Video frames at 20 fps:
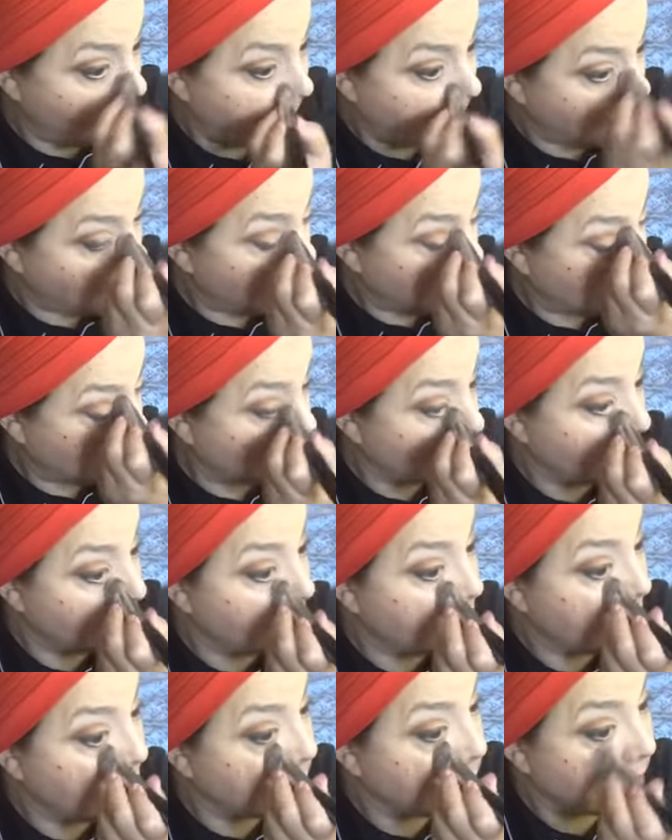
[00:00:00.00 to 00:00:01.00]
I don't know
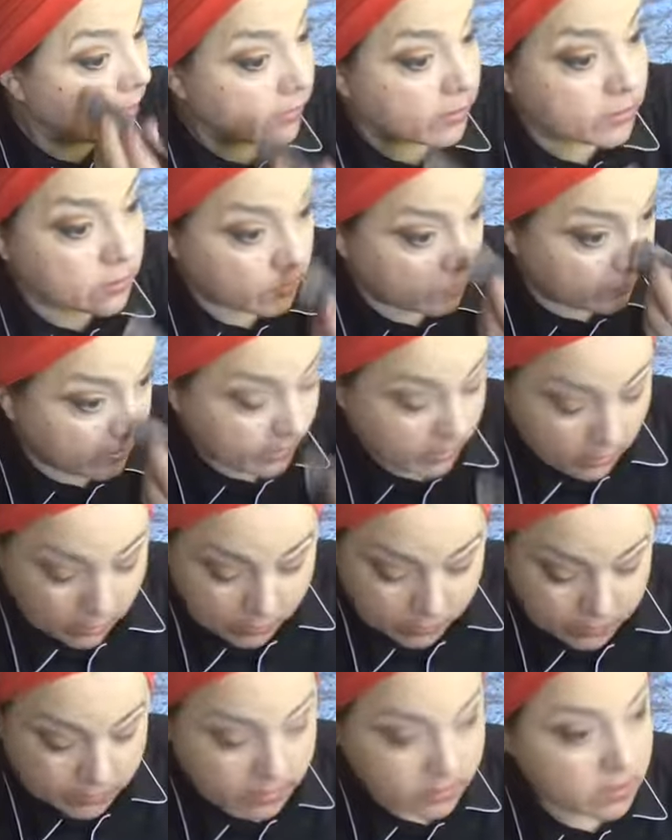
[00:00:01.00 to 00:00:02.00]
why I bother doing my
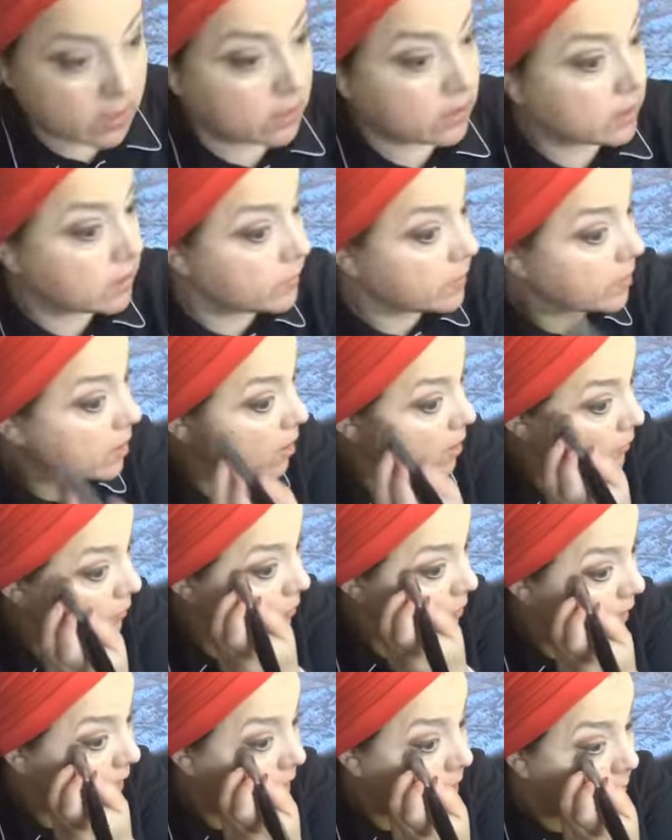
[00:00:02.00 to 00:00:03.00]
nose. It's all going to be off when
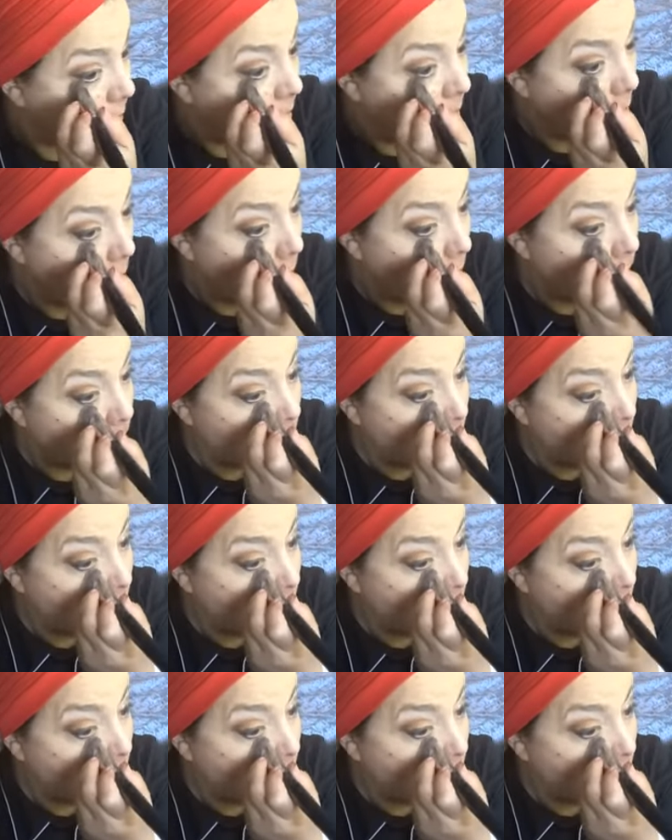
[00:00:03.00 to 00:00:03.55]
I come home.